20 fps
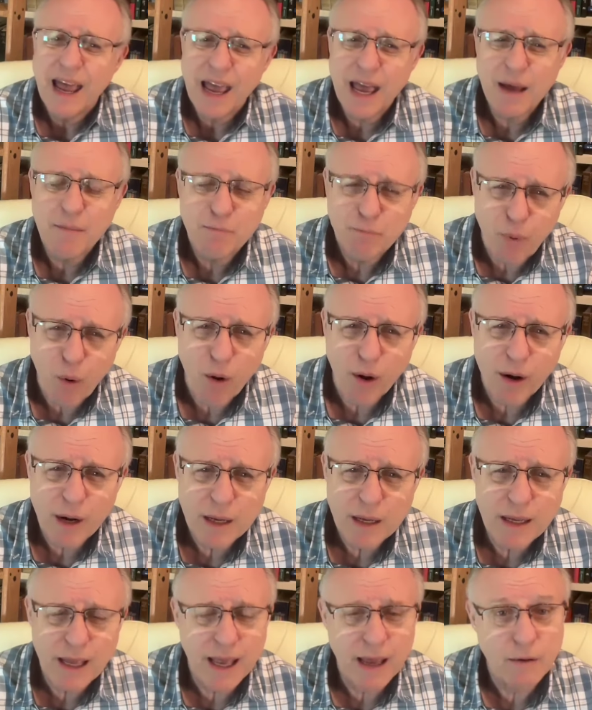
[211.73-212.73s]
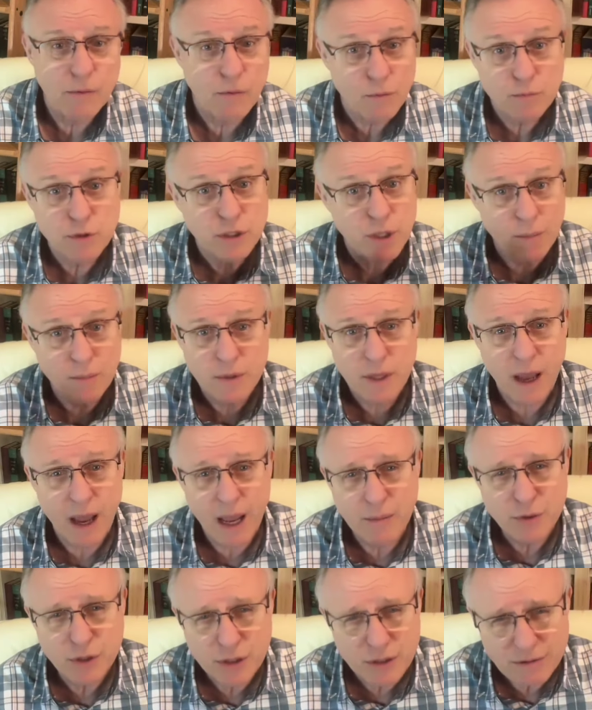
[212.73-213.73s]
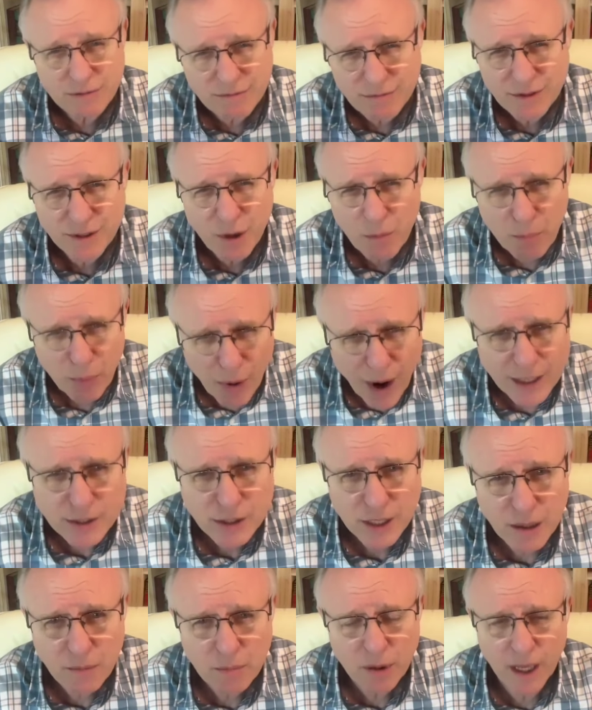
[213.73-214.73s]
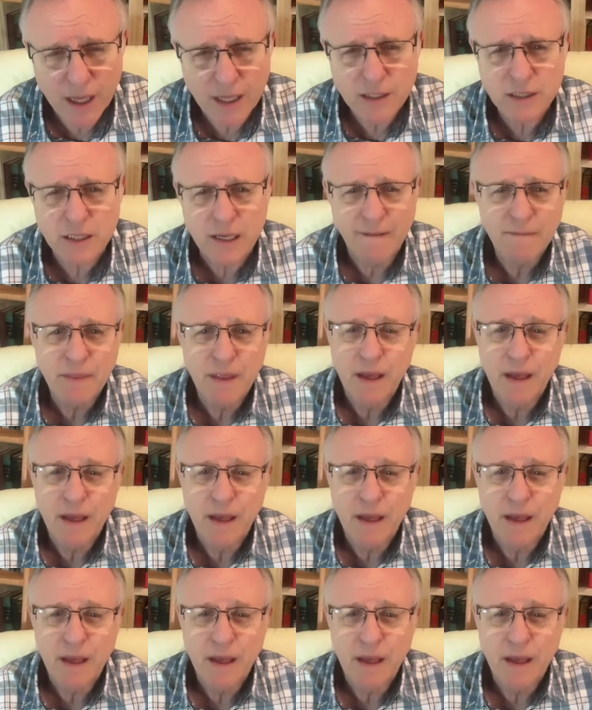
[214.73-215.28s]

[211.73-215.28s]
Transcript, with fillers: and boring and sometimes depressing place.